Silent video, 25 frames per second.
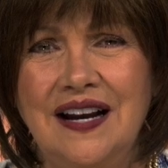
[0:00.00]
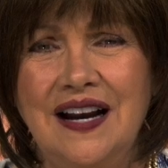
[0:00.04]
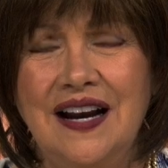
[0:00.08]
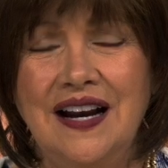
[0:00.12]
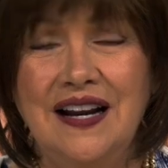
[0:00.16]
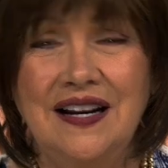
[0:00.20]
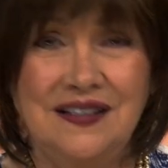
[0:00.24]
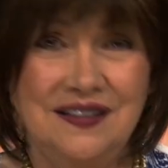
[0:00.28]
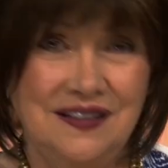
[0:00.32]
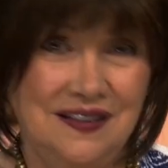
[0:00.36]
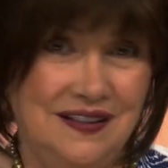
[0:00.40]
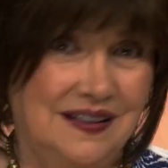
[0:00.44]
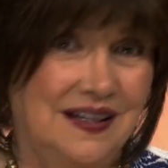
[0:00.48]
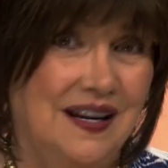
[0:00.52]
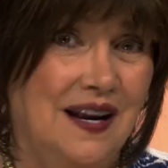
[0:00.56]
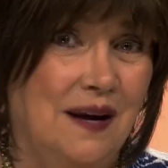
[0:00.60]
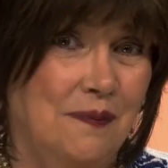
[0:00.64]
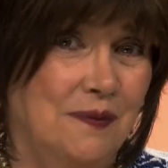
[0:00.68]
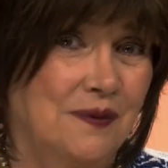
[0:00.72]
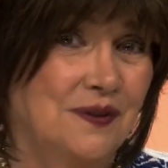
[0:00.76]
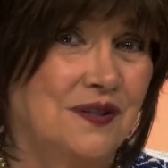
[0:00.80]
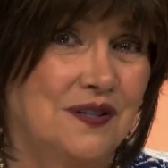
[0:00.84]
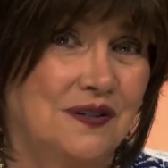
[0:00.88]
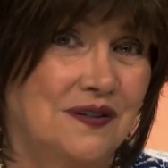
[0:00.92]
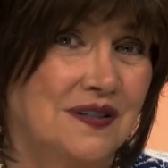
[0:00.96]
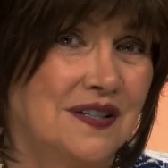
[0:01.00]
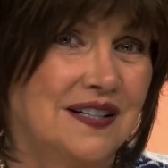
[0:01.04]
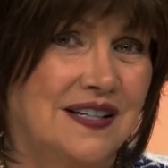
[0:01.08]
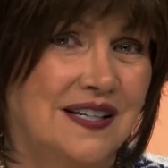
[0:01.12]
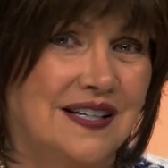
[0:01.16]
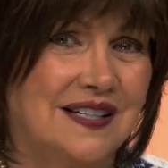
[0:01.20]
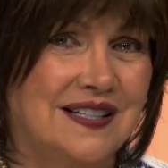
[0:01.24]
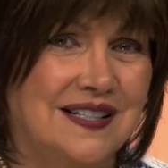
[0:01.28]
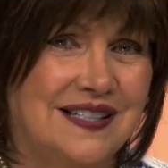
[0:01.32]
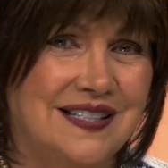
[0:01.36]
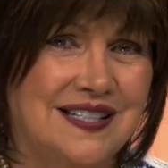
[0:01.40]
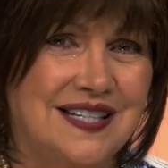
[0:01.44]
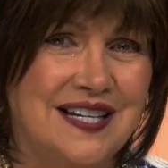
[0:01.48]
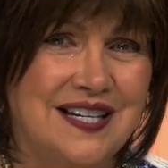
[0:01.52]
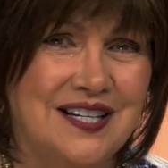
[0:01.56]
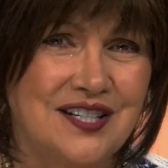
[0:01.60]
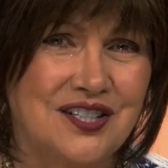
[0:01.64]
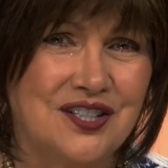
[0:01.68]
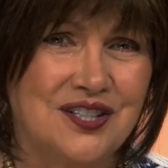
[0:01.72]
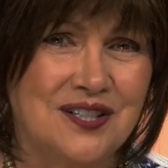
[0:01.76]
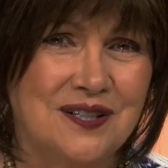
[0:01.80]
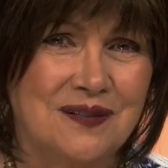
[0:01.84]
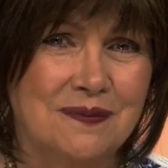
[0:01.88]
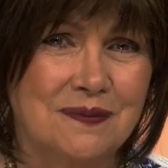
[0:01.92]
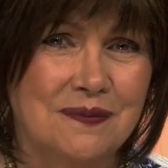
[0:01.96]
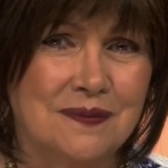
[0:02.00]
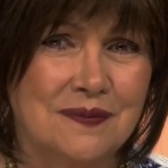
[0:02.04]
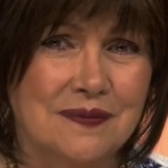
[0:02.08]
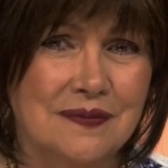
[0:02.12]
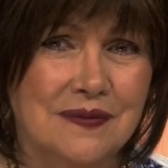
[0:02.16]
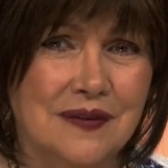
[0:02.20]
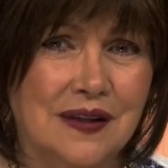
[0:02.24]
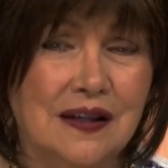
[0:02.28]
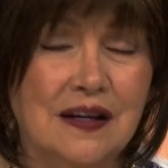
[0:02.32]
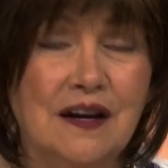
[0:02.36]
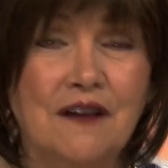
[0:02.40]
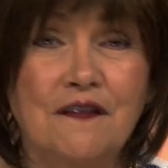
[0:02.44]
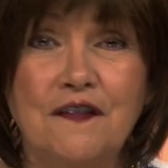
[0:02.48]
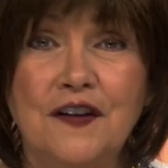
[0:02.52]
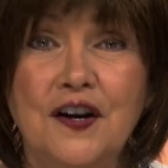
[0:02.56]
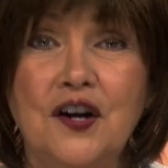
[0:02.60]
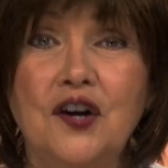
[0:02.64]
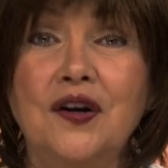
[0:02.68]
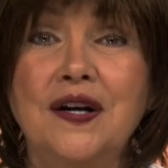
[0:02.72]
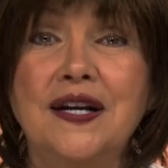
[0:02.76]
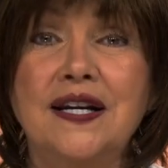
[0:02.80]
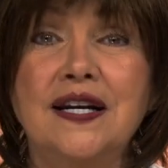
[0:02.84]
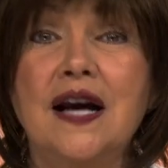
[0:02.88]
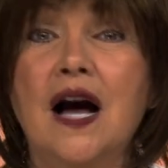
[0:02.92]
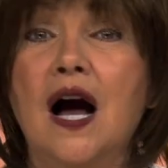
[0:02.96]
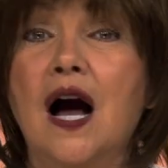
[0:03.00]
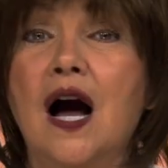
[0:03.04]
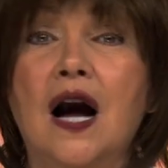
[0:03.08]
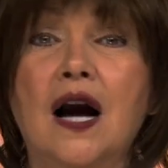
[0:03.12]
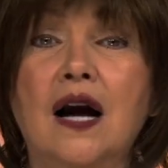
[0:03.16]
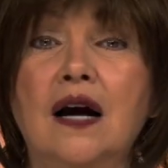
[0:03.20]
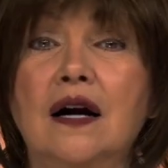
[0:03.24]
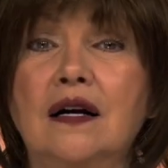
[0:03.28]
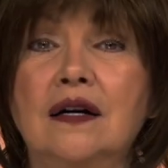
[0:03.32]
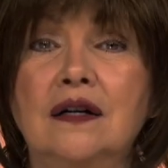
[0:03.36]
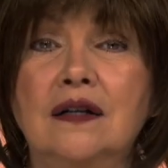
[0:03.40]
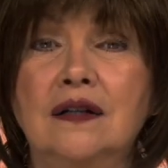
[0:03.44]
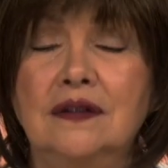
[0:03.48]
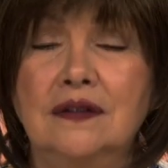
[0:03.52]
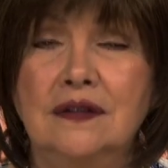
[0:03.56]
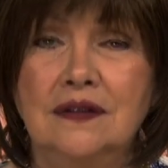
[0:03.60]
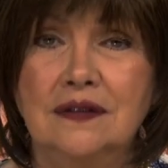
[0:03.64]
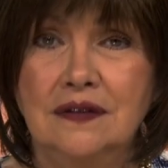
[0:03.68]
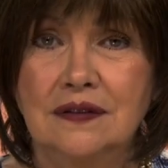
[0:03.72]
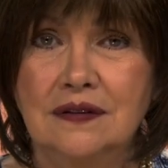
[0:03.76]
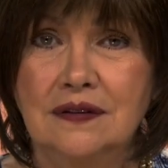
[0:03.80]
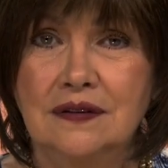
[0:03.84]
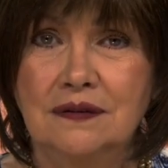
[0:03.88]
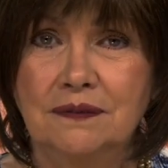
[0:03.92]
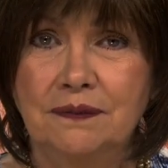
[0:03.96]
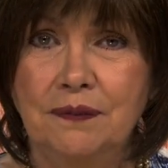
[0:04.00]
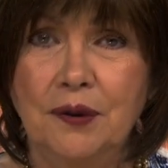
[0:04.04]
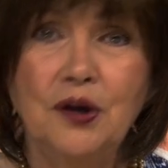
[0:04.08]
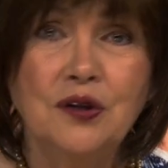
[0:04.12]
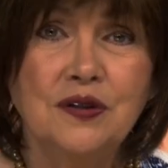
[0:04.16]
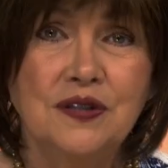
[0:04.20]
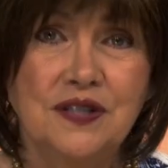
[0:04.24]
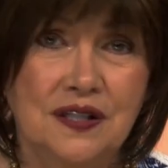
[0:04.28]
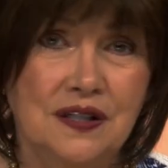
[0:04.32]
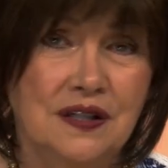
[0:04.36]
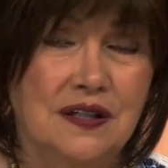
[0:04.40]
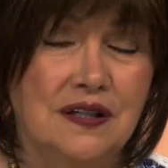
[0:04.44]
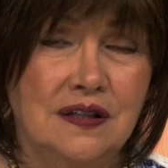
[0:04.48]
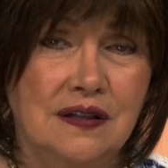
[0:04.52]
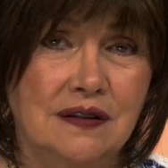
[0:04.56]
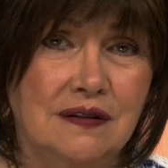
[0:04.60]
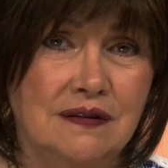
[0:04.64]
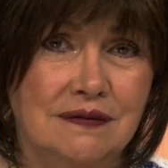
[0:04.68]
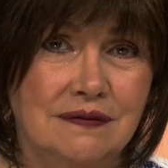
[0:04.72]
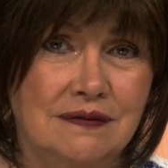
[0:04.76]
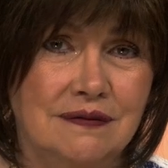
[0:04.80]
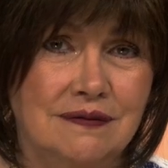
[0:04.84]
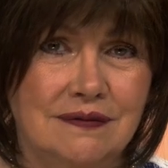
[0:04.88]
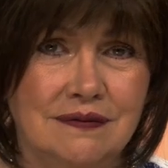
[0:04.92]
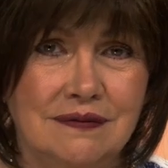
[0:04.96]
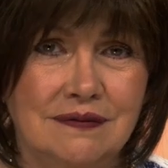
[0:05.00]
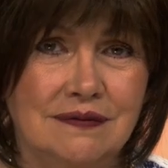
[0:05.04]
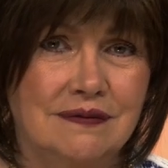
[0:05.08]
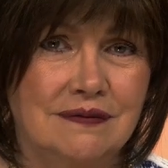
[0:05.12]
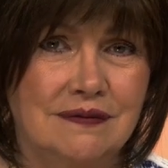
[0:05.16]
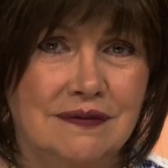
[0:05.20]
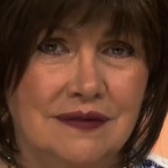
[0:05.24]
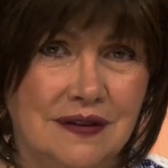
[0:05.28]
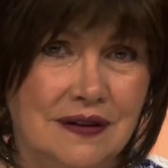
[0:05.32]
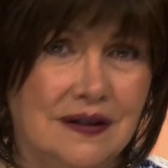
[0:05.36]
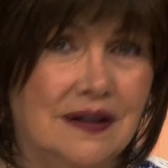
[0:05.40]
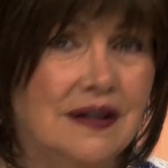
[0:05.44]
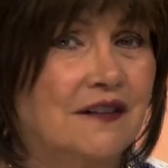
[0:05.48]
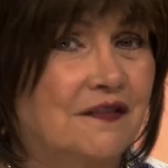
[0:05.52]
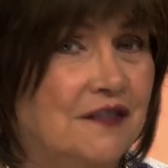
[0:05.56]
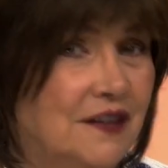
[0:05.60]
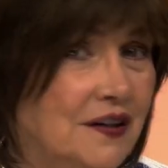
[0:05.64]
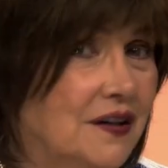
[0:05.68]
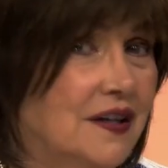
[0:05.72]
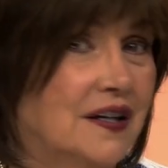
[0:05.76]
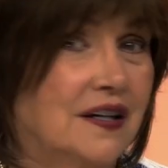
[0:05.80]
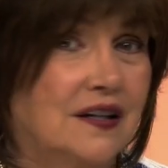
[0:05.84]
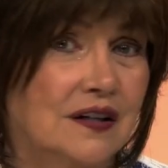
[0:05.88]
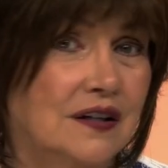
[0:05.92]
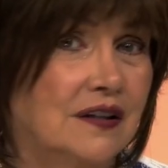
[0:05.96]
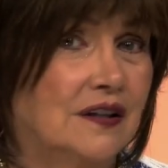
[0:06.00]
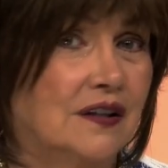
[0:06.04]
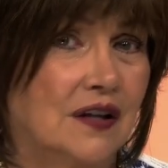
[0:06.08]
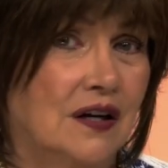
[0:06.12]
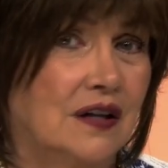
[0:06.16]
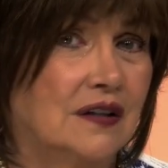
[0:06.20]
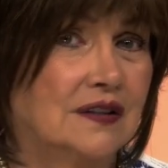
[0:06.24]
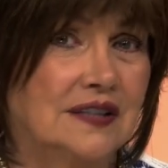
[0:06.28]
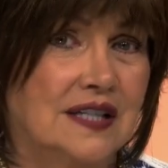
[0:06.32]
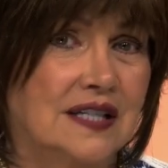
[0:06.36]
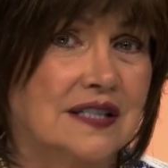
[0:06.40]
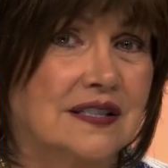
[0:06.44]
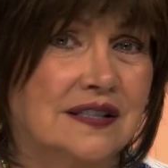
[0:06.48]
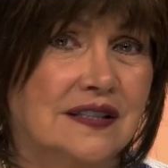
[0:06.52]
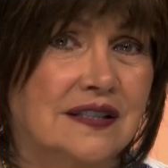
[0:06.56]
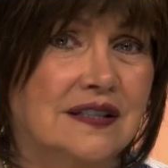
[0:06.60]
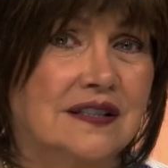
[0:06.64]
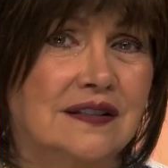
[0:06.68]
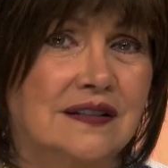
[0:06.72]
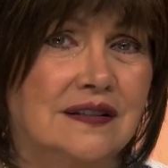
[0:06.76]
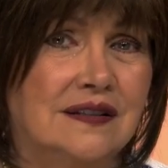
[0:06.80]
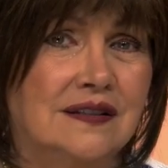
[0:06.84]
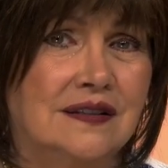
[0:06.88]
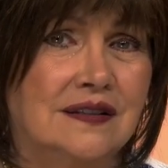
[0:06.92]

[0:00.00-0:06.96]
and the opportunity to teach a very young person a very good long lesson.